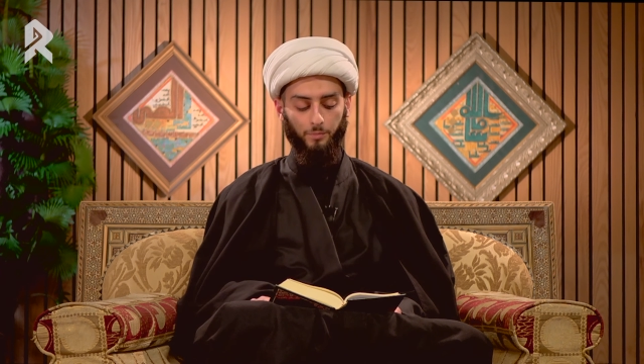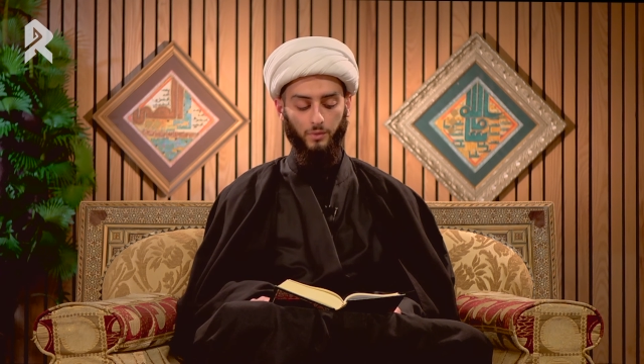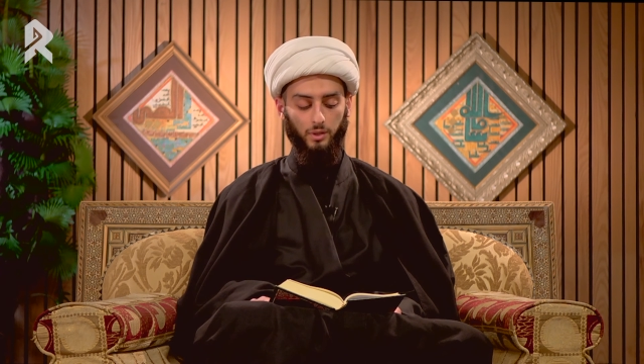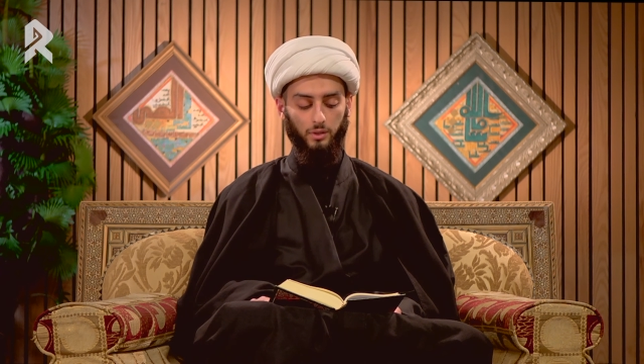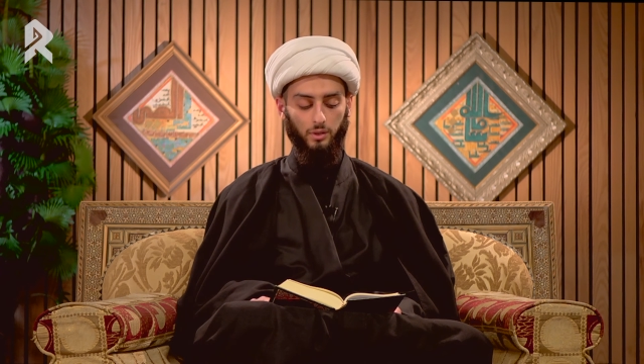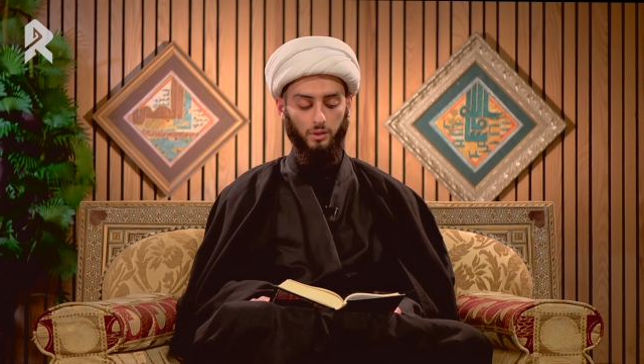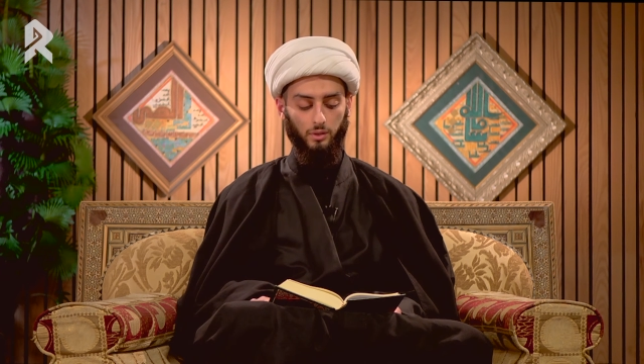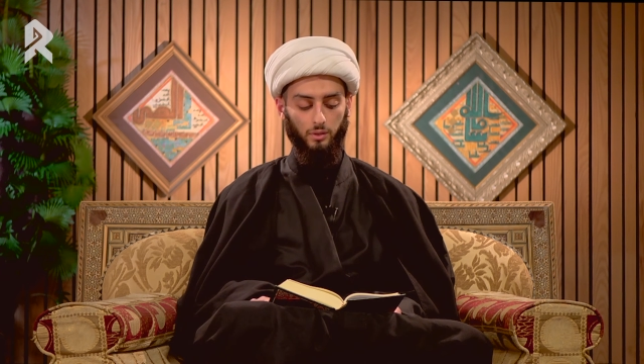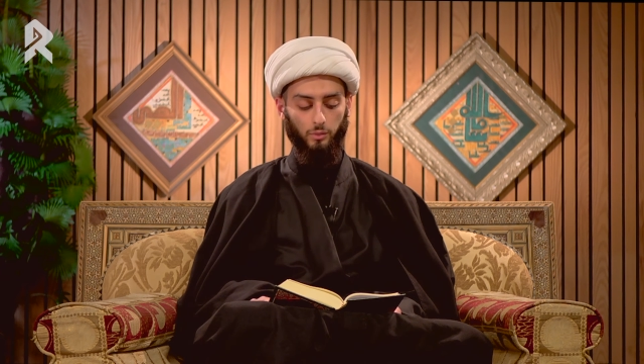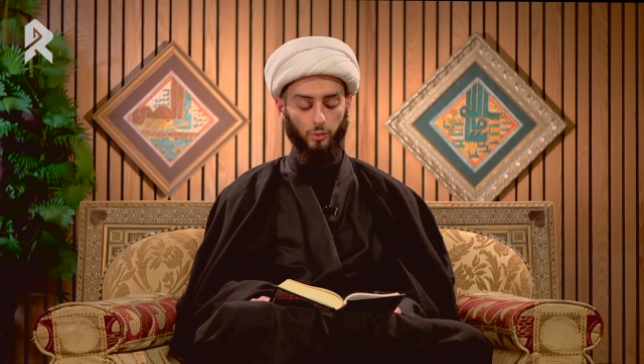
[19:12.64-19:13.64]
in
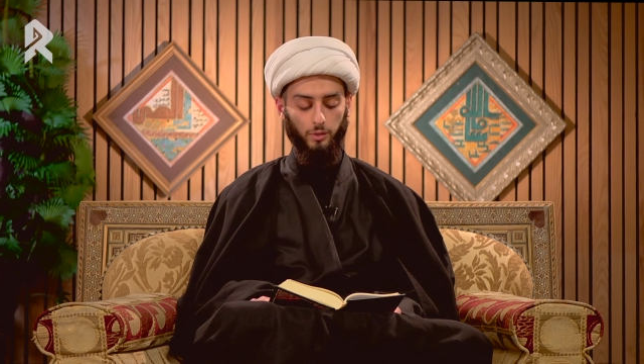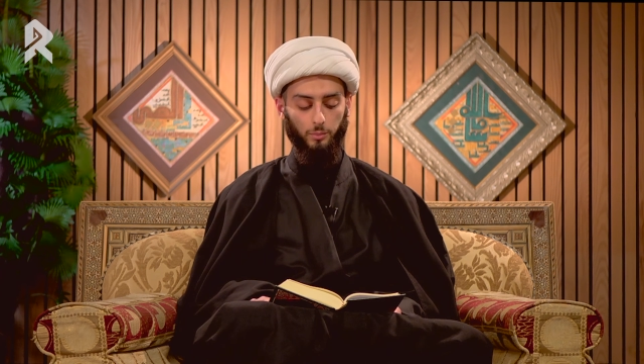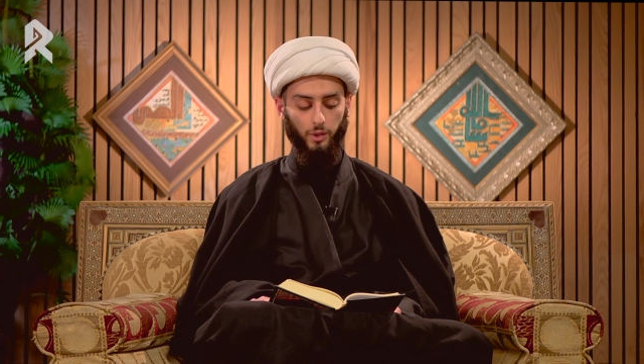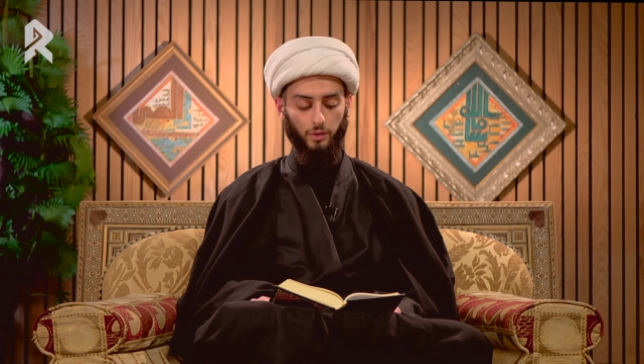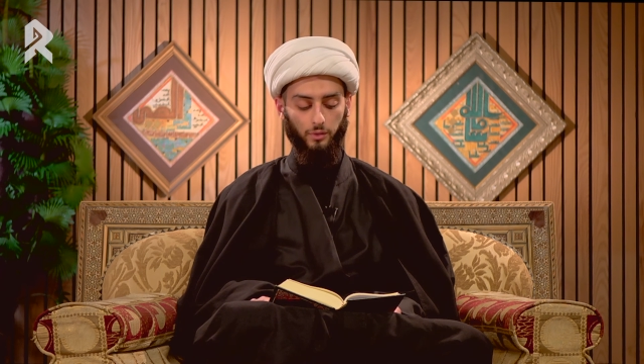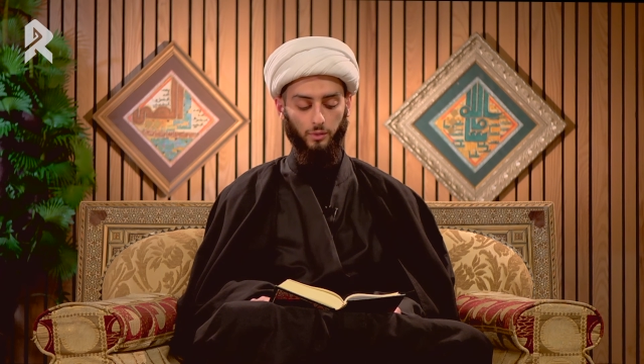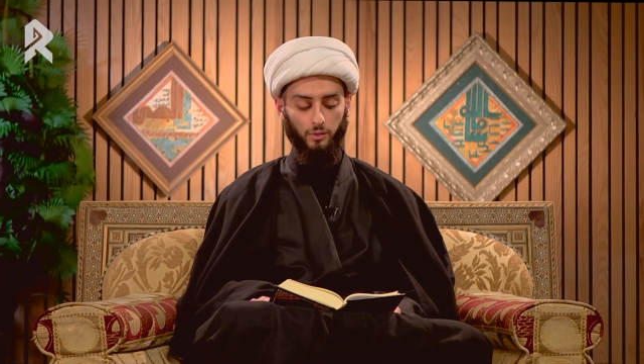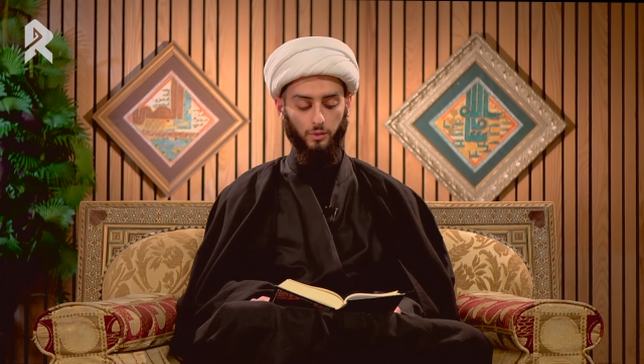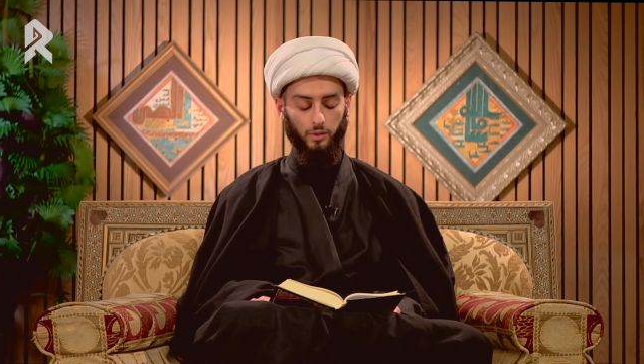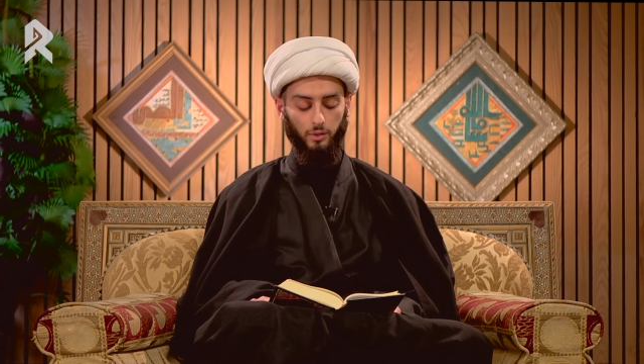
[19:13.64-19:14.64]
one breath
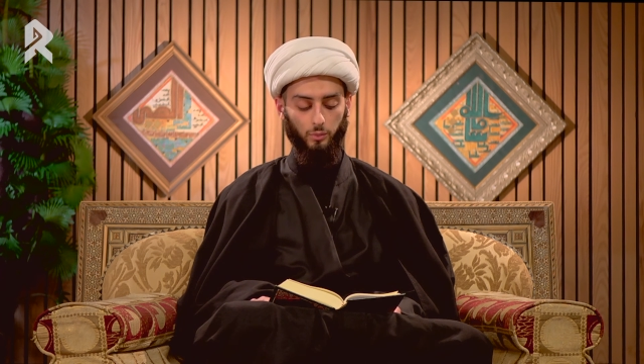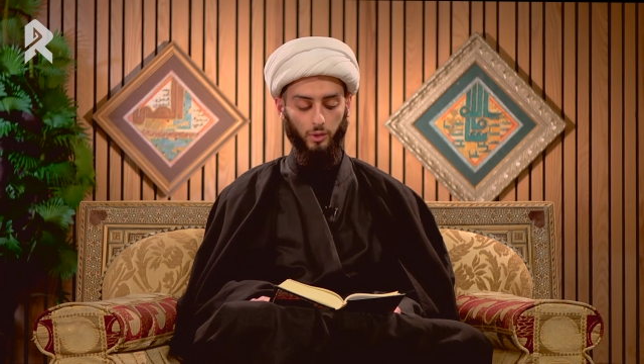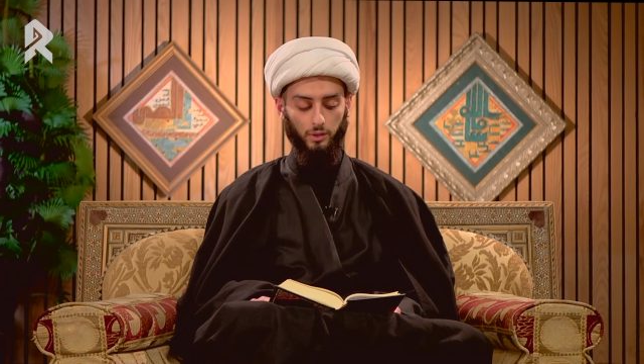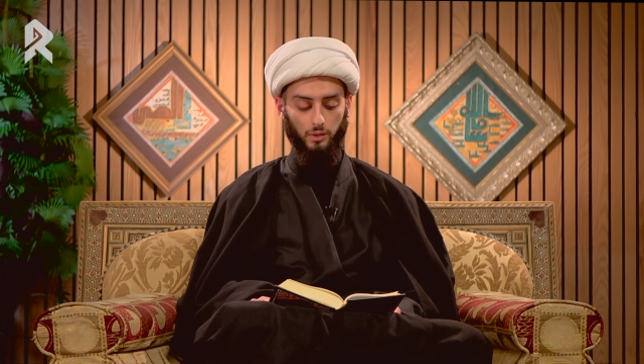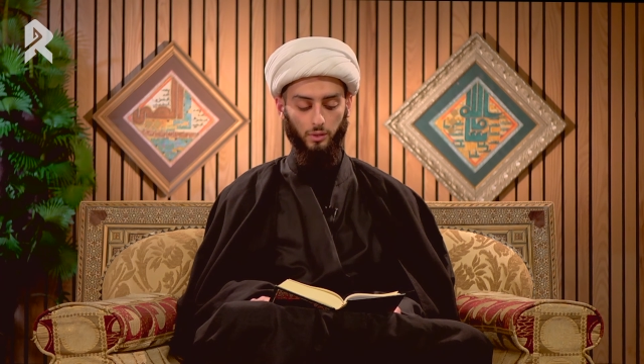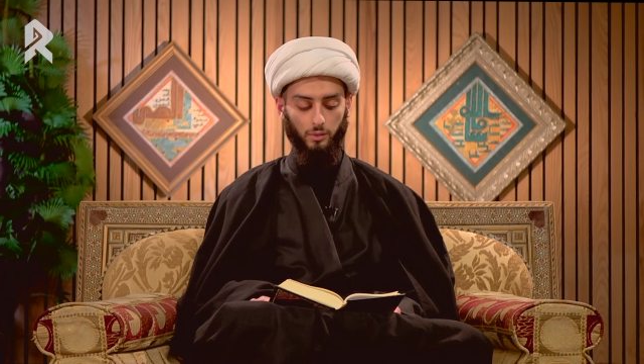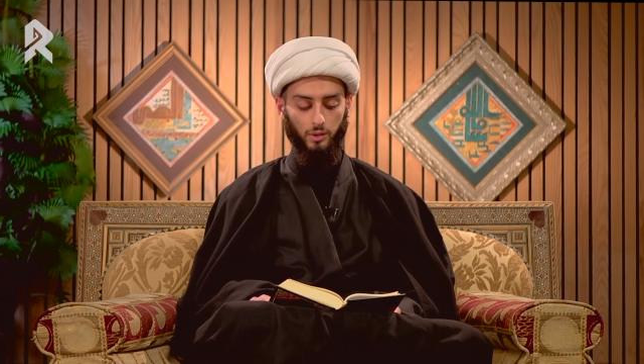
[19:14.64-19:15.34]
or all in one go,